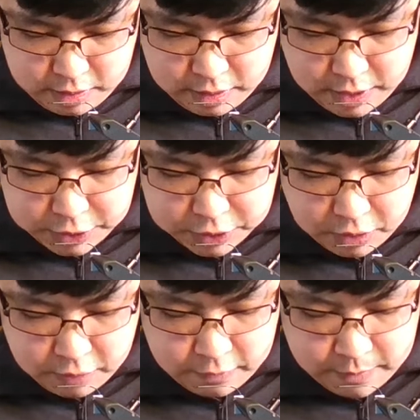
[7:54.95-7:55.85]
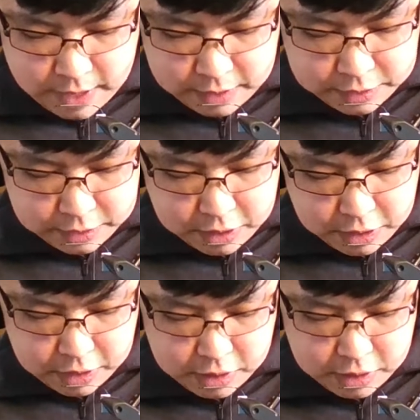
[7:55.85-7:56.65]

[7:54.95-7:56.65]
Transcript: they just overbalance the hook.